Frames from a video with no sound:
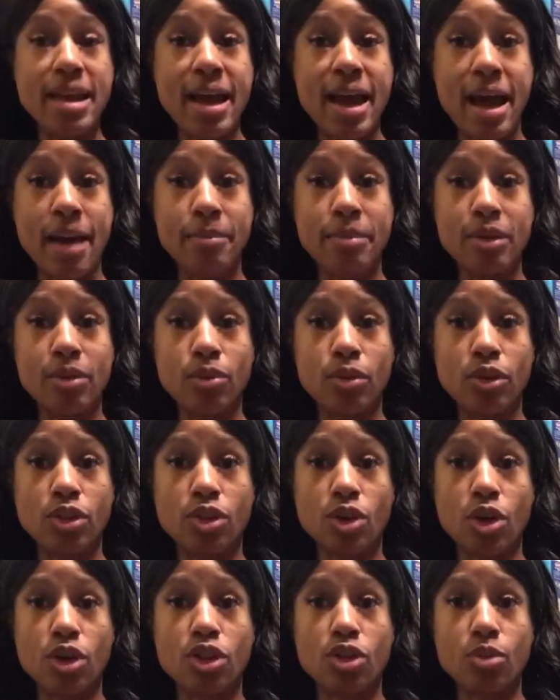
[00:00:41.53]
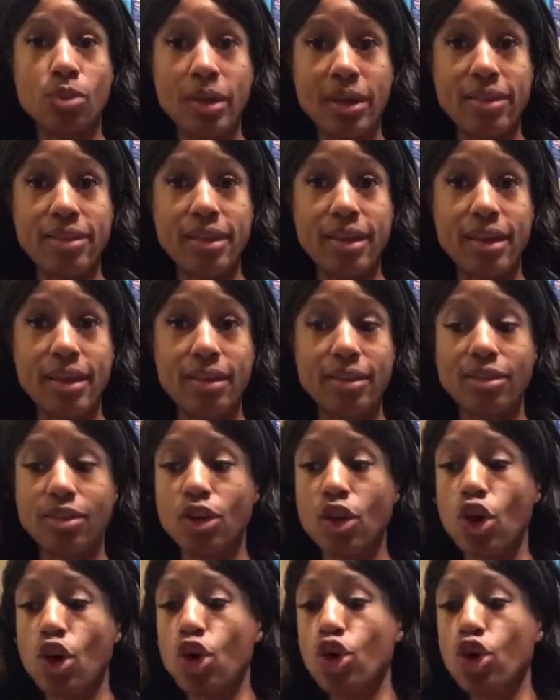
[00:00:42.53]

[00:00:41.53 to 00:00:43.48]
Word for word: happy, which are sweet things.